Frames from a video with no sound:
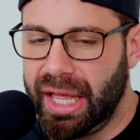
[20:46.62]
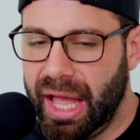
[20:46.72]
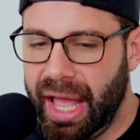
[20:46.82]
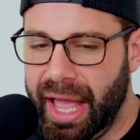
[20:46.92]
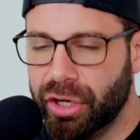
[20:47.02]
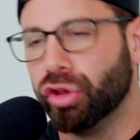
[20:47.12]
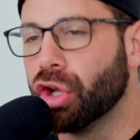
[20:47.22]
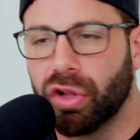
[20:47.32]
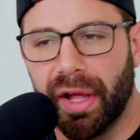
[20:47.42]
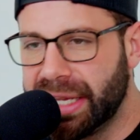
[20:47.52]
I had to
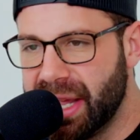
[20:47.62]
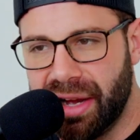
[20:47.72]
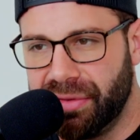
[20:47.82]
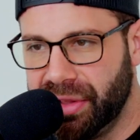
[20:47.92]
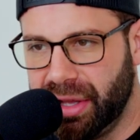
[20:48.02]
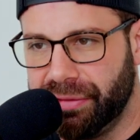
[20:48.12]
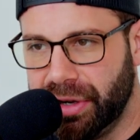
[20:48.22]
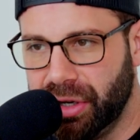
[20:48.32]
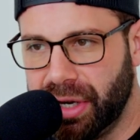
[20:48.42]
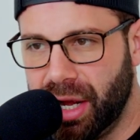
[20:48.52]
look like I had everything
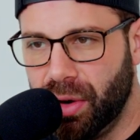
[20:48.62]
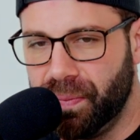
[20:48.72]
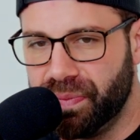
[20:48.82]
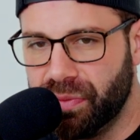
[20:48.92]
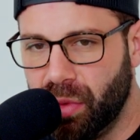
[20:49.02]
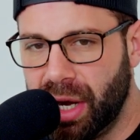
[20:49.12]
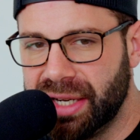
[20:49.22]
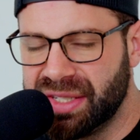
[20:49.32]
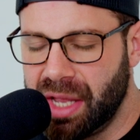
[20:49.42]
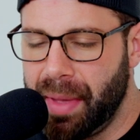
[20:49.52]
figured out, when I
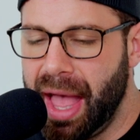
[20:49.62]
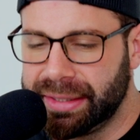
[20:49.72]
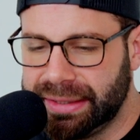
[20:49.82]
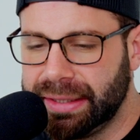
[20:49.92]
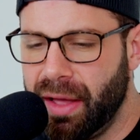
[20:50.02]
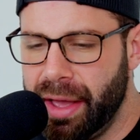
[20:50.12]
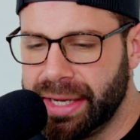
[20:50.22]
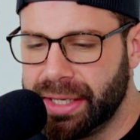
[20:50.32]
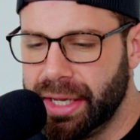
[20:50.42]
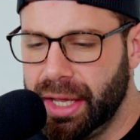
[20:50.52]
stopped acting
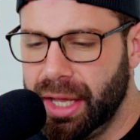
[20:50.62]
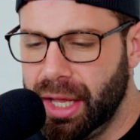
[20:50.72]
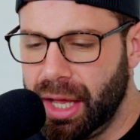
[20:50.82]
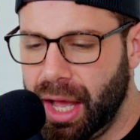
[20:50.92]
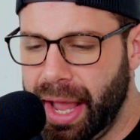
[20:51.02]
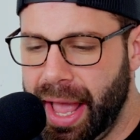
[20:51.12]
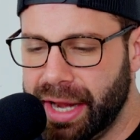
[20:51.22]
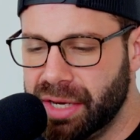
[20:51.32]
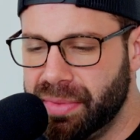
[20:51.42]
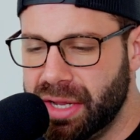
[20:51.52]
like I
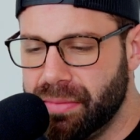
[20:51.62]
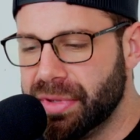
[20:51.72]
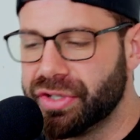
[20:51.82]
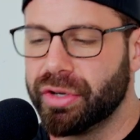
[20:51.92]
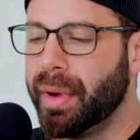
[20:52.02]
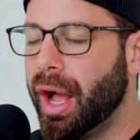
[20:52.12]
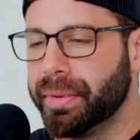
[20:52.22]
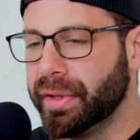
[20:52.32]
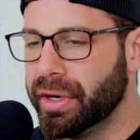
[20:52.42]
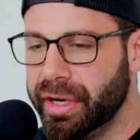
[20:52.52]
had to be Mr.
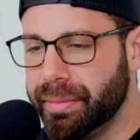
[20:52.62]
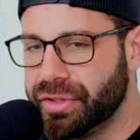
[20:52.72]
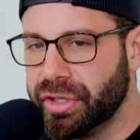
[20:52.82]
Popularity, Mr.